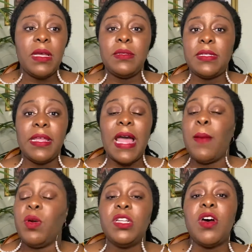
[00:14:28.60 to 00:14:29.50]
saying that I'm
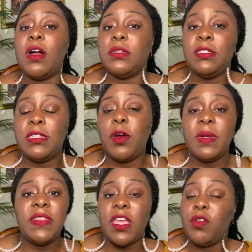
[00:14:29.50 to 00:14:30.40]
going to talk,
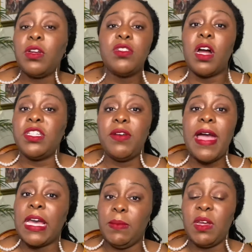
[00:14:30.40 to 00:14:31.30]
determining that you're going to talk to your
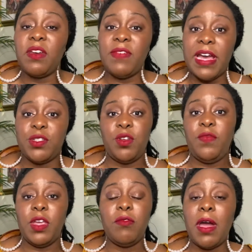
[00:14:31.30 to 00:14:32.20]
academic advisor to
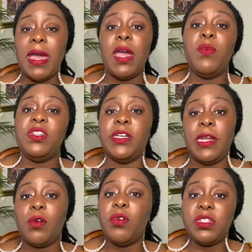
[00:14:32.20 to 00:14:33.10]
figure out, hey, what gen
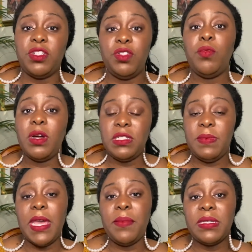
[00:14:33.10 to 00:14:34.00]
ed courses you want to
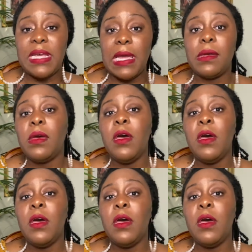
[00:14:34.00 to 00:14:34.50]
be able to take,